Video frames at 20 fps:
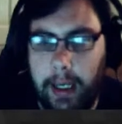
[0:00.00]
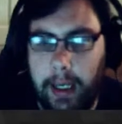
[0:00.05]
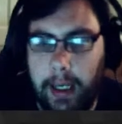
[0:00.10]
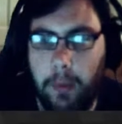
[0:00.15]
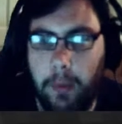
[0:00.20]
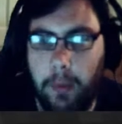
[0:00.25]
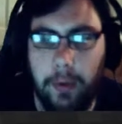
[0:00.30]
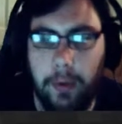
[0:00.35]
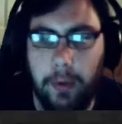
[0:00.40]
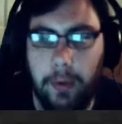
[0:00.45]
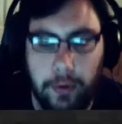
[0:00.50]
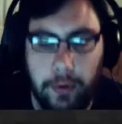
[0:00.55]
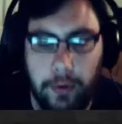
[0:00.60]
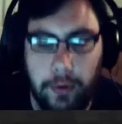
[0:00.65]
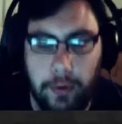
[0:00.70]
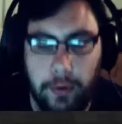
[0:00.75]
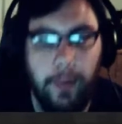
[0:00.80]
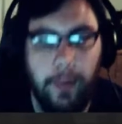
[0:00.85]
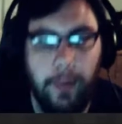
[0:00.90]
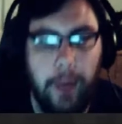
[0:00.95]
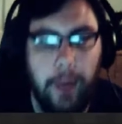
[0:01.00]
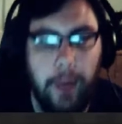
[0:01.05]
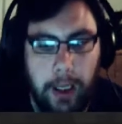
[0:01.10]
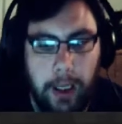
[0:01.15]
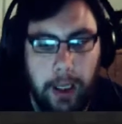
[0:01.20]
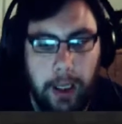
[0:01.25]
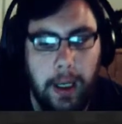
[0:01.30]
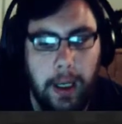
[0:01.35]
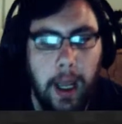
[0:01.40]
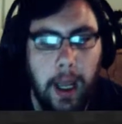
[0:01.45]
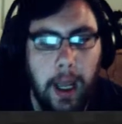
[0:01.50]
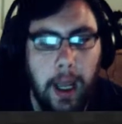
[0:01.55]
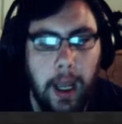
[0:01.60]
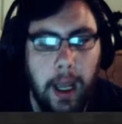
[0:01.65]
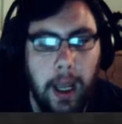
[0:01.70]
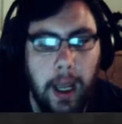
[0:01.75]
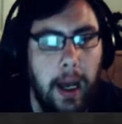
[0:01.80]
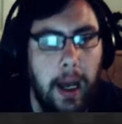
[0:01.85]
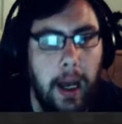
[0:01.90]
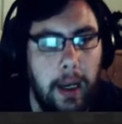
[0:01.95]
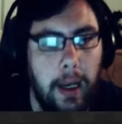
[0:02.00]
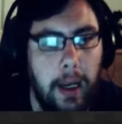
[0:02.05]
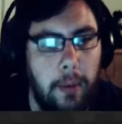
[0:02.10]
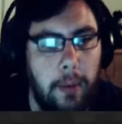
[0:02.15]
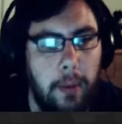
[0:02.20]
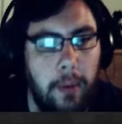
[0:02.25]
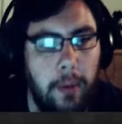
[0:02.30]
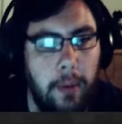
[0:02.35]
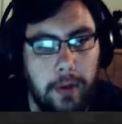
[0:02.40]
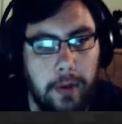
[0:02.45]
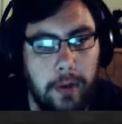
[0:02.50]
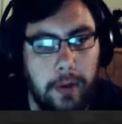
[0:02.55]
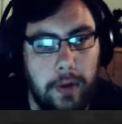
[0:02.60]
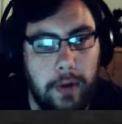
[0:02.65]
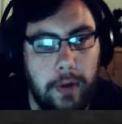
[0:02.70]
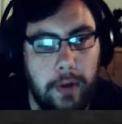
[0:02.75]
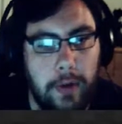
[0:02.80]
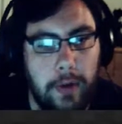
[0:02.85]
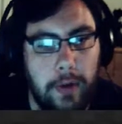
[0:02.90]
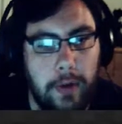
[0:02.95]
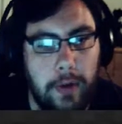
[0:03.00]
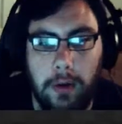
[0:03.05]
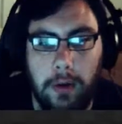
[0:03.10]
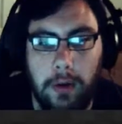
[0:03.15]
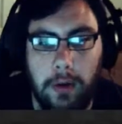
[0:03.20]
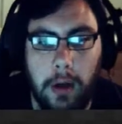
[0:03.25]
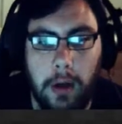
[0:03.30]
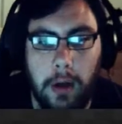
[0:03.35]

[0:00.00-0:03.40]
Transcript: I want something a little bit more substantial.